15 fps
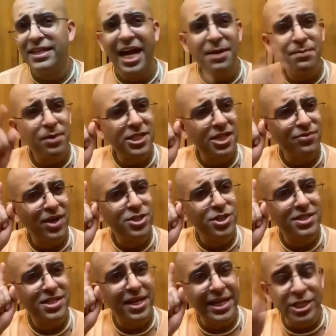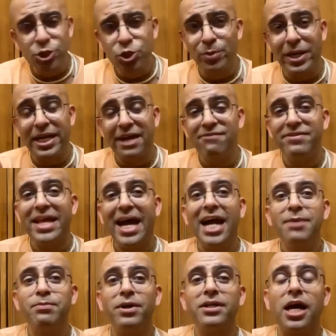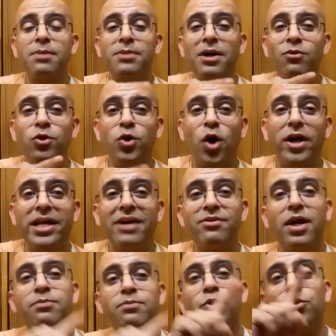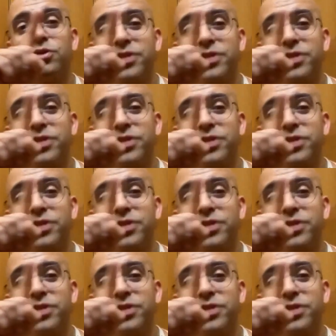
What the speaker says: That person was just an instrument. If that karma would not have come